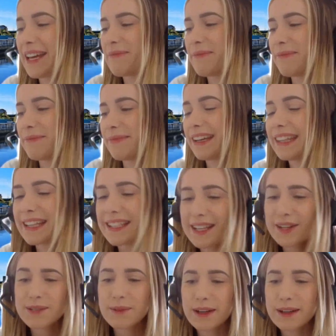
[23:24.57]
And that's
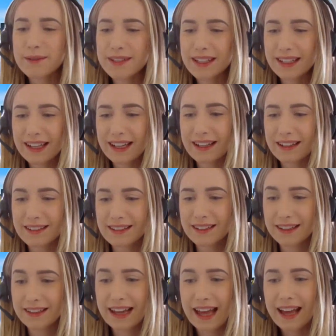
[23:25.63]
actually what I was going to ask
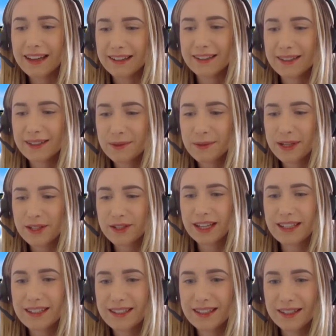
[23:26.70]
next, which
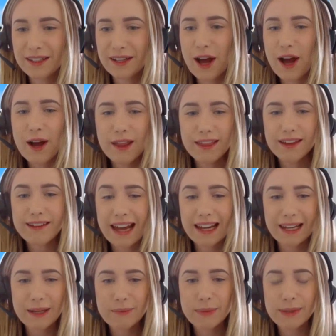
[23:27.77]
is, are there
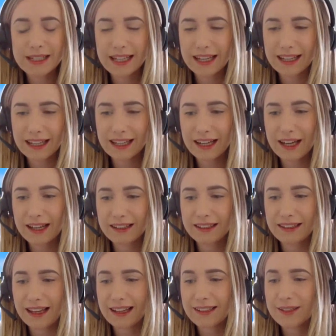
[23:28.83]
any particular
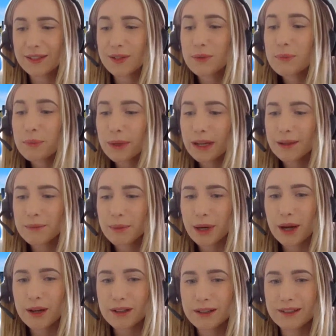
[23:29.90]
stumbling
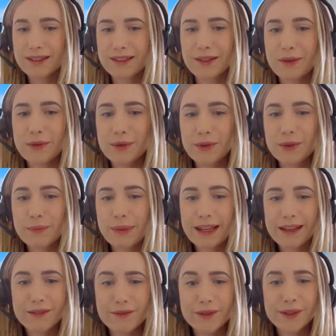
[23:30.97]
blocks or
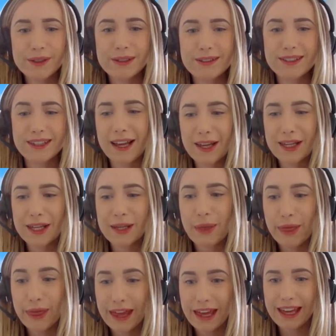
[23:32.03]
pitfalls that you
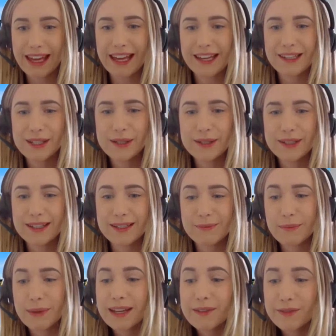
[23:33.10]
think end users
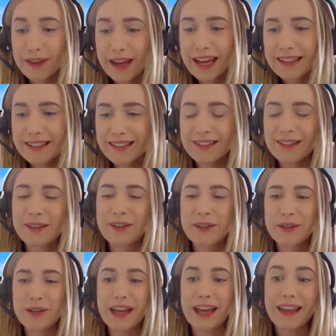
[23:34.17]
might face
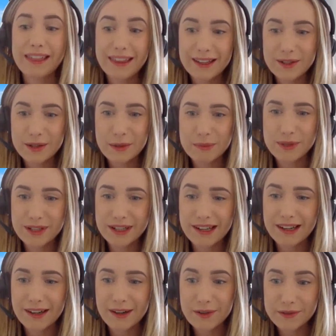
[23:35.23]
in the
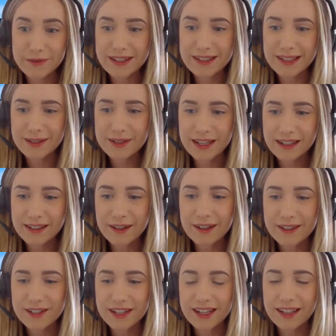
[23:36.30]
adoption of this new
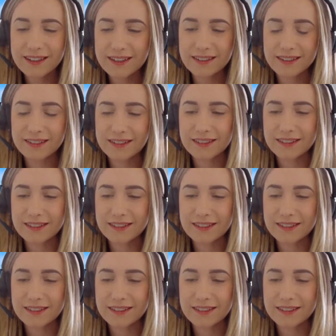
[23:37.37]
technology?